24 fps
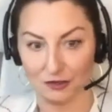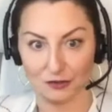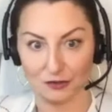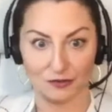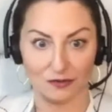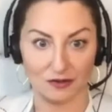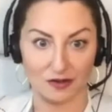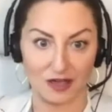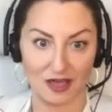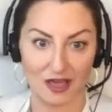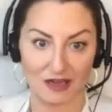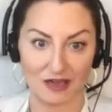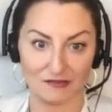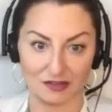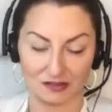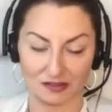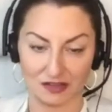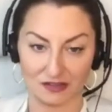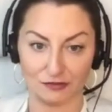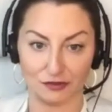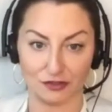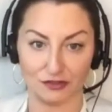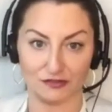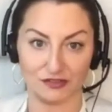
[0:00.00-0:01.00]
having a
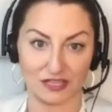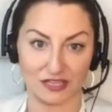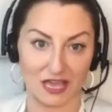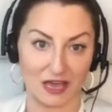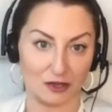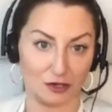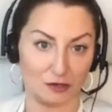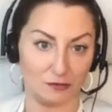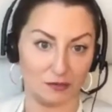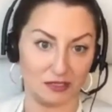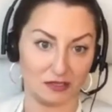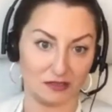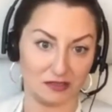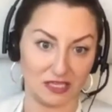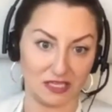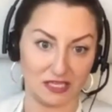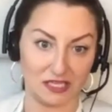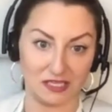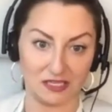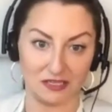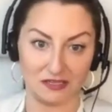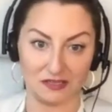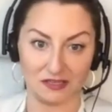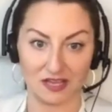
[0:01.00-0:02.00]
level of
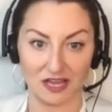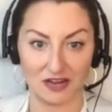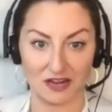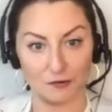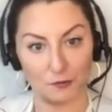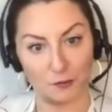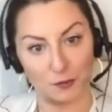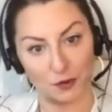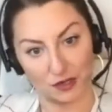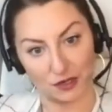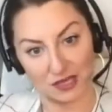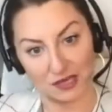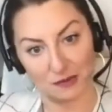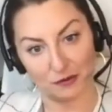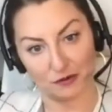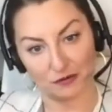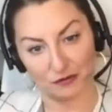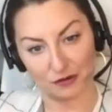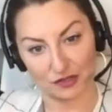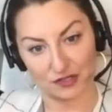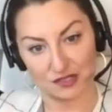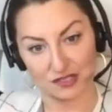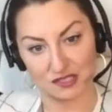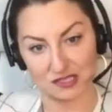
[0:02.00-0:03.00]
accountability and kind of a bookkeeper
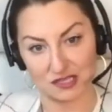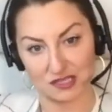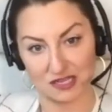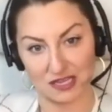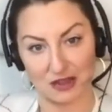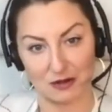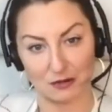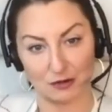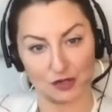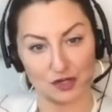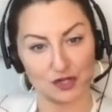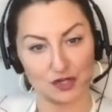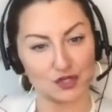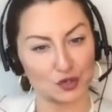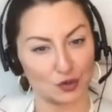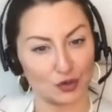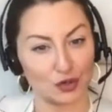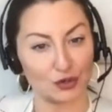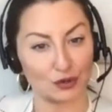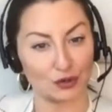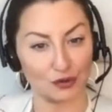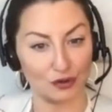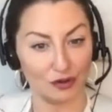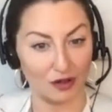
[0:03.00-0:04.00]
versus an accountant, or just a
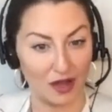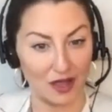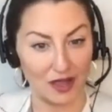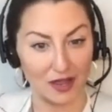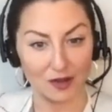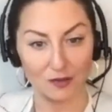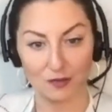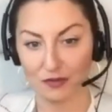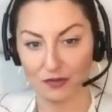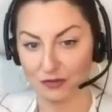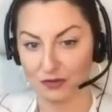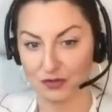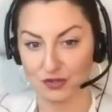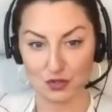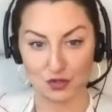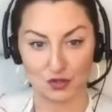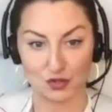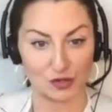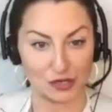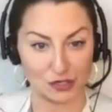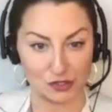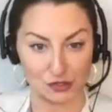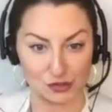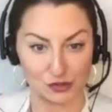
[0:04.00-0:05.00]
critical eye, whether it's your
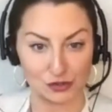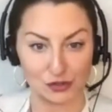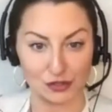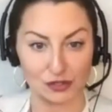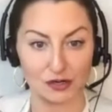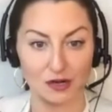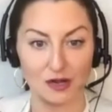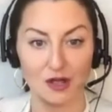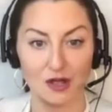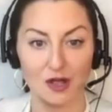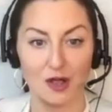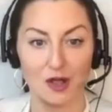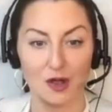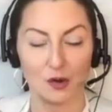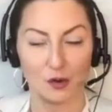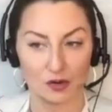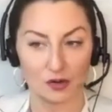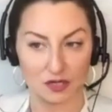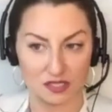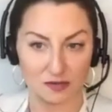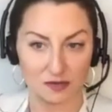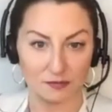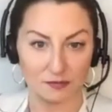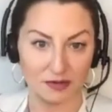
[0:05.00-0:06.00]
treasurer or
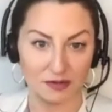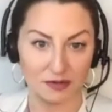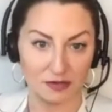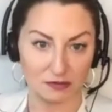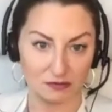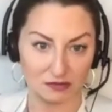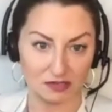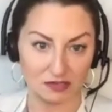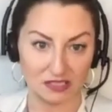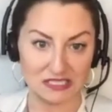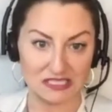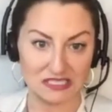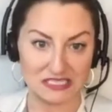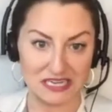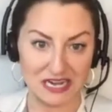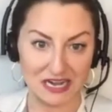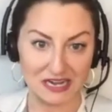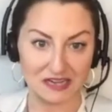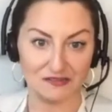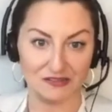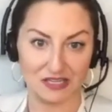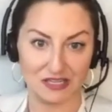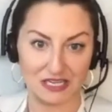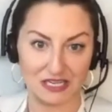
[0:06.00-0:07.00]
somebody really diving
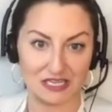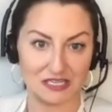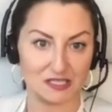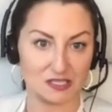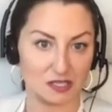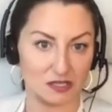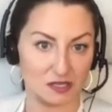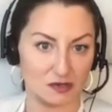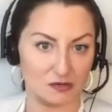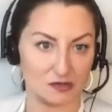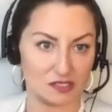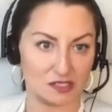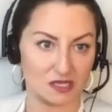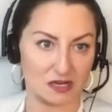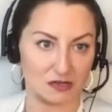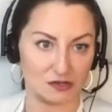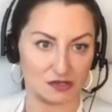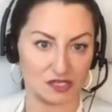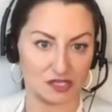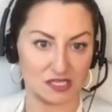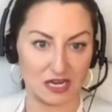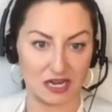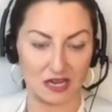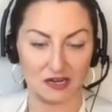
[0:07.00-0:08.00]
into those and
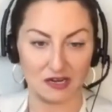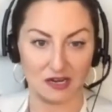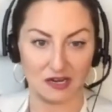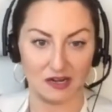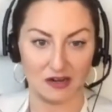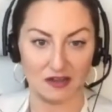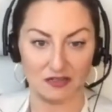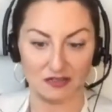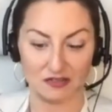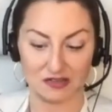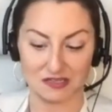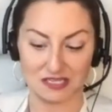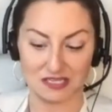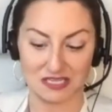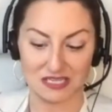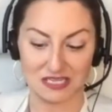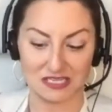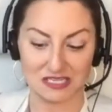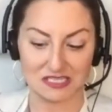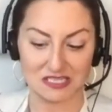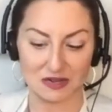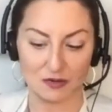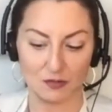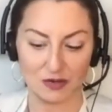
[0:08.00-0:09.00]
understanding. And then to the
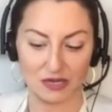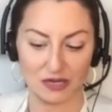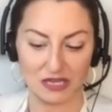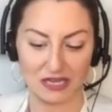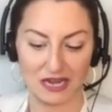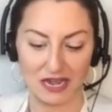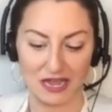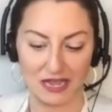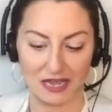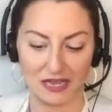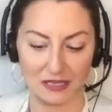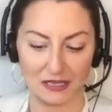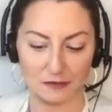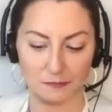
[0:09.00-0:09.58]
extent we can add